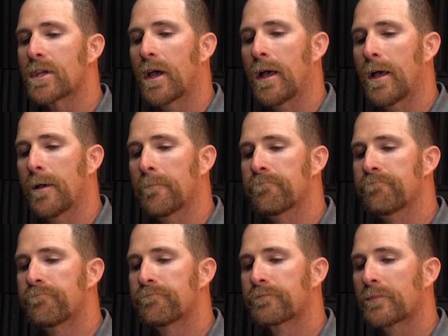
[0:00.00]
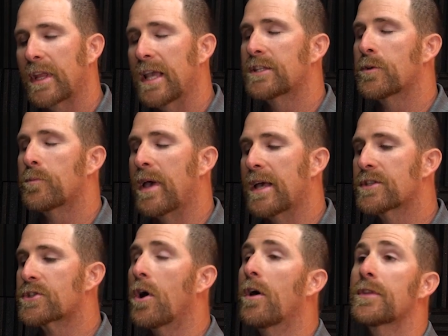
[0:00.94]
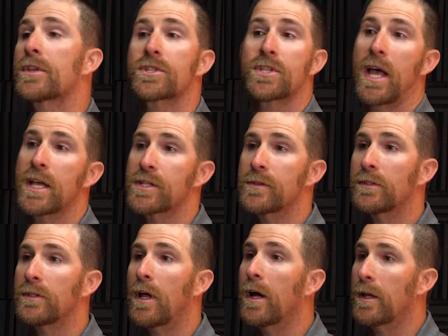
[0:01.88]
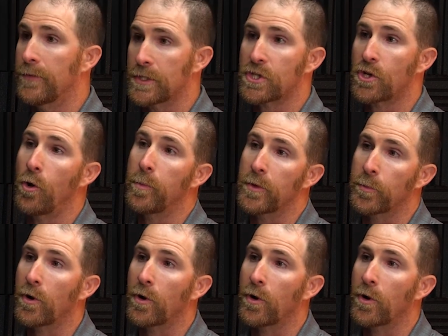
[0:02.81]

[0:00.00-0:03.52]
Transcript: It depends on the size of the lot and the scope of the